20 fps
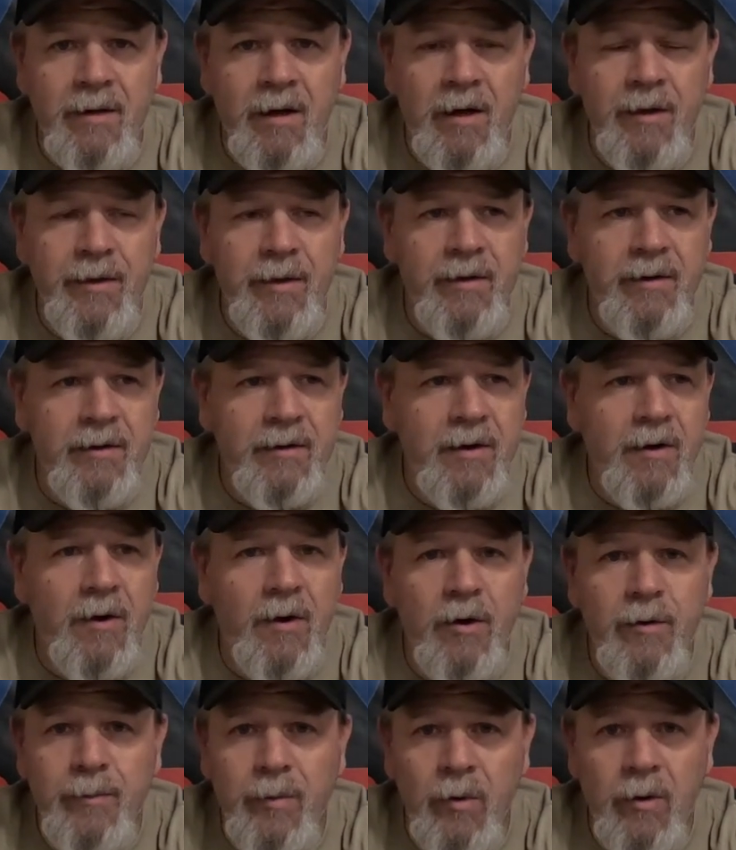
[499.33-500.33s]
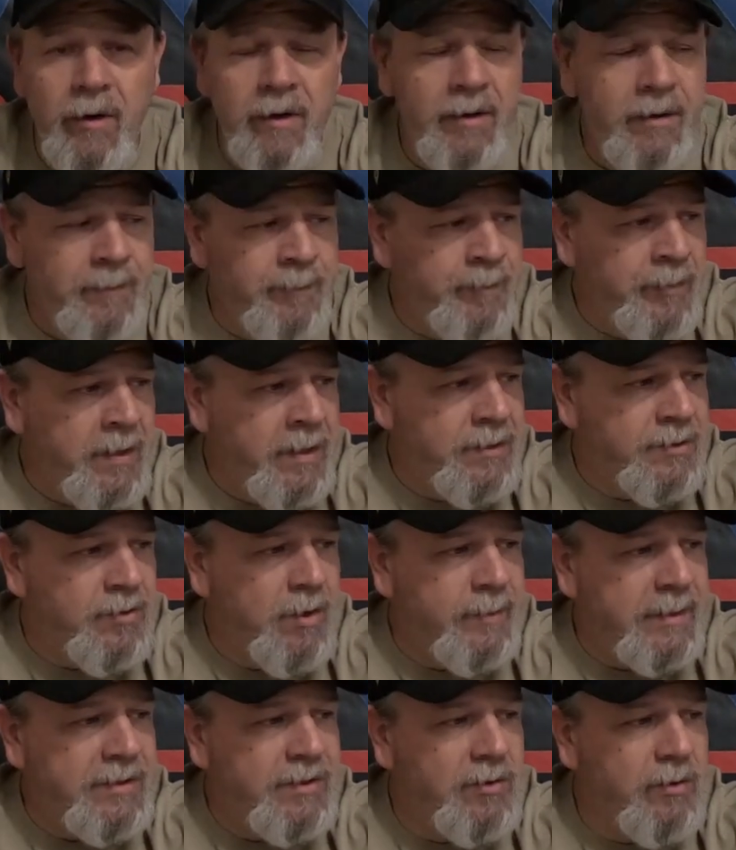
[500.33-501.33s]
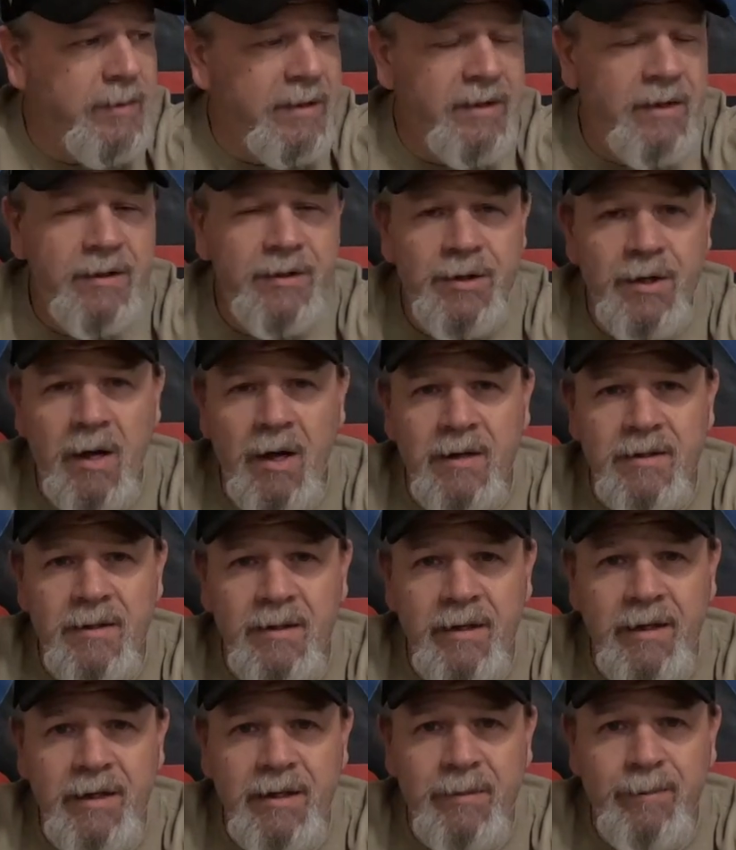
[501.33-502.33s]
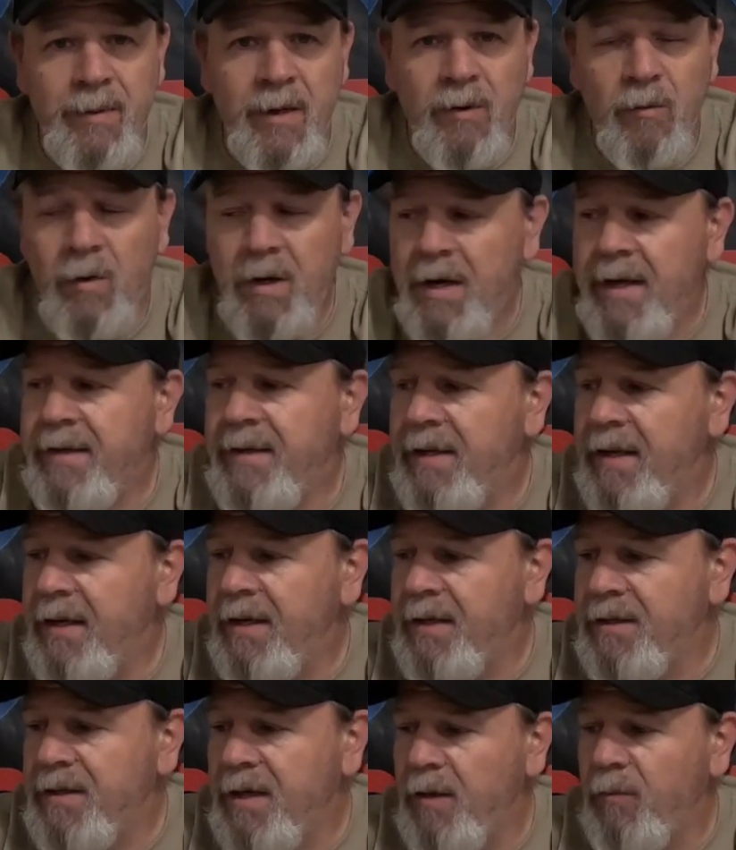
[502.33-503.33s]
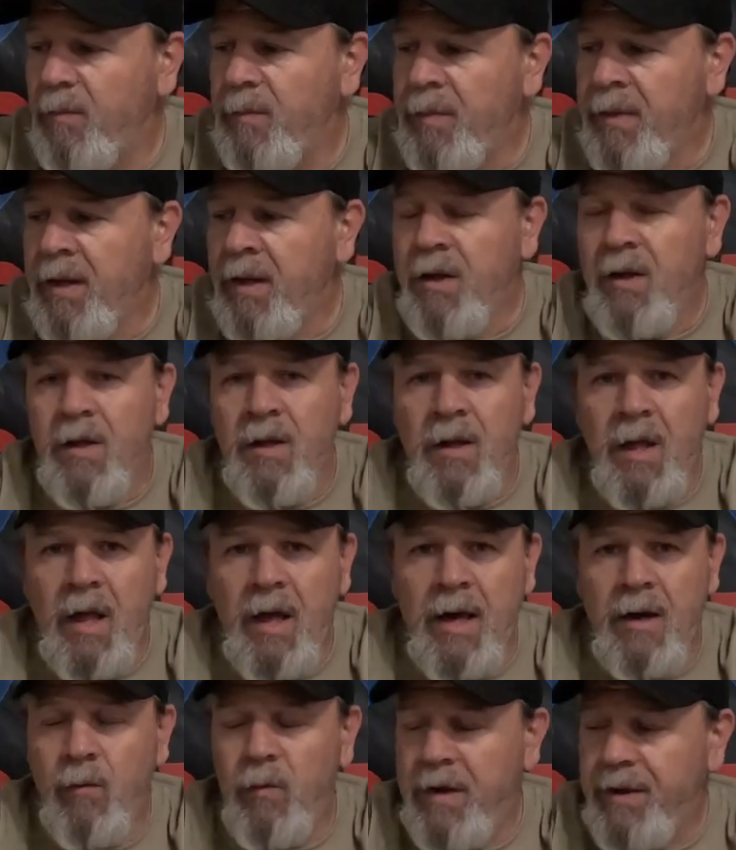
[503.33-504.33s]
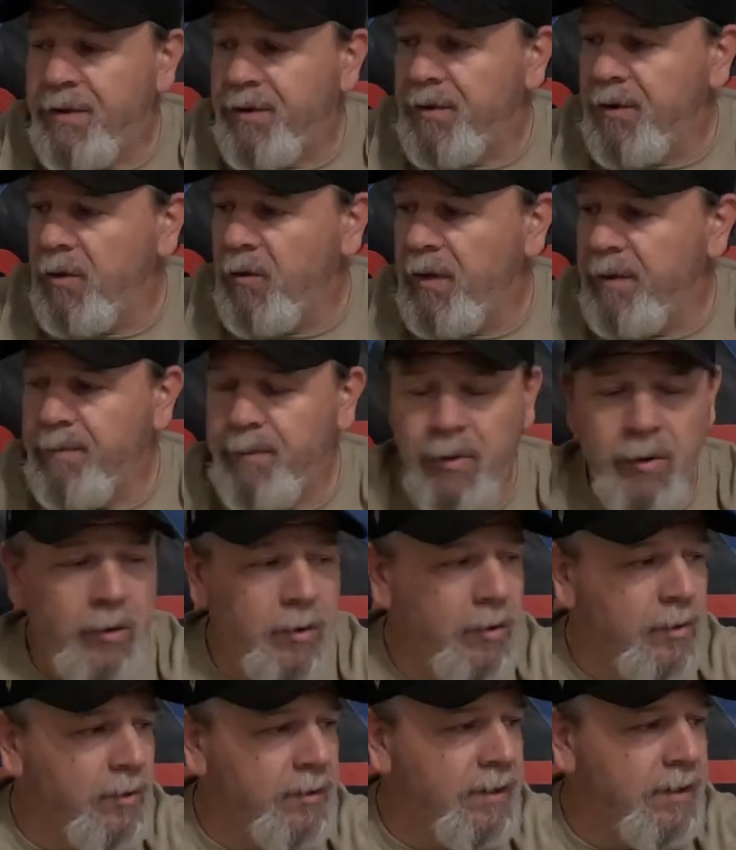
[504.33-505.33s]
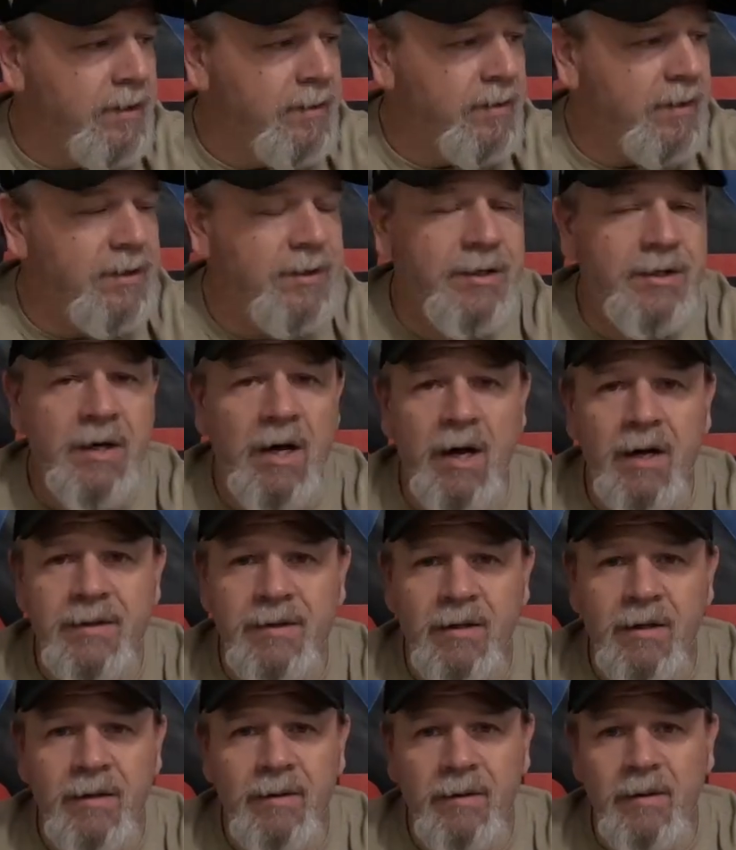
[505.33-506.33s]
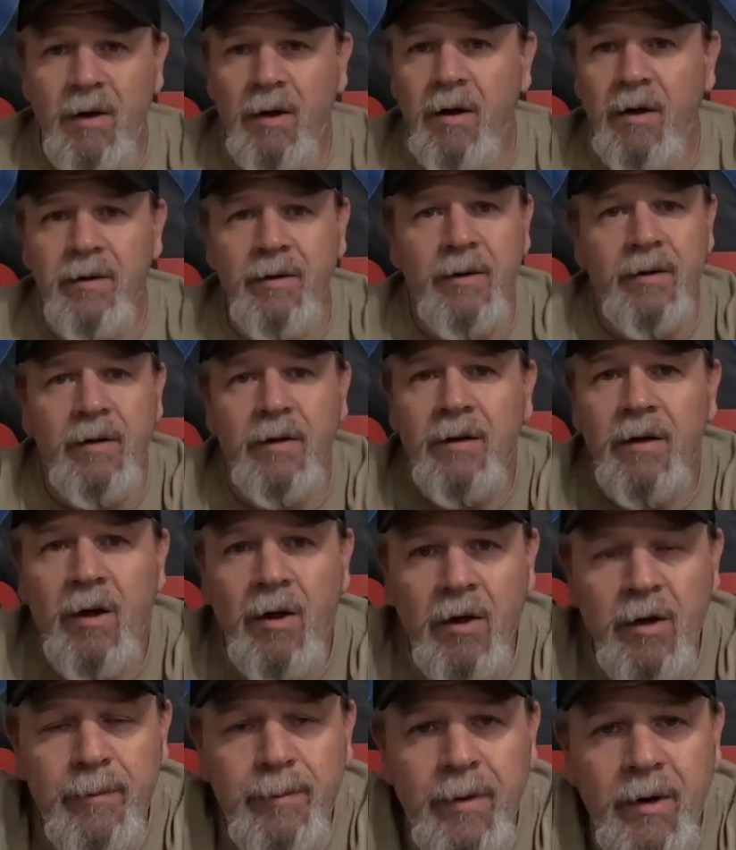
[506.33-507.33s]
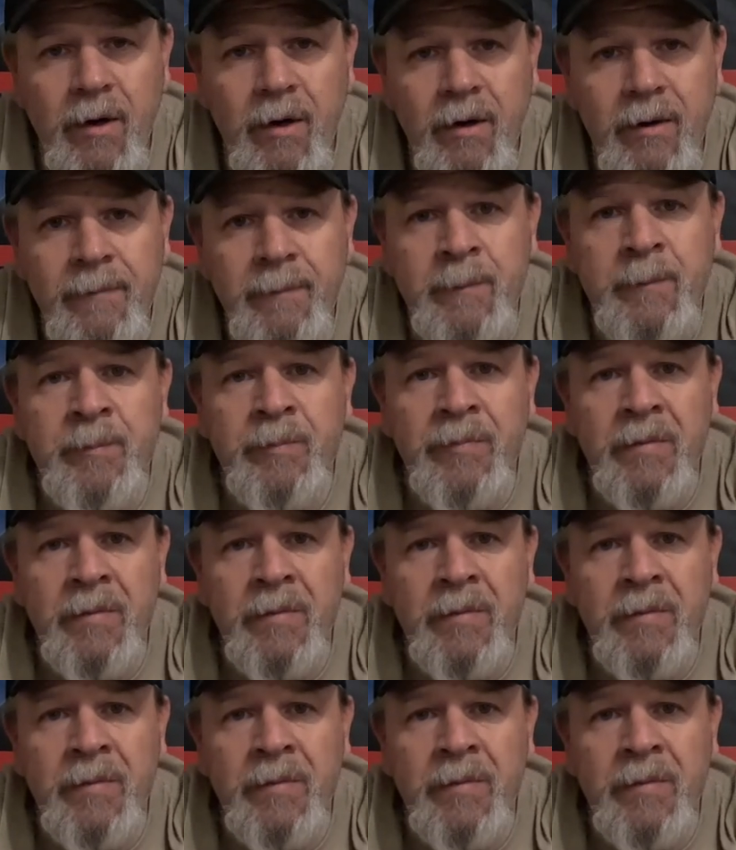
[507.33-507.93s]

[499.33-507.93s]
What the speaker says: on the cardboard. So I'm assuming the shocks leaked. But what I did is I went through and pulled these shocks all apart,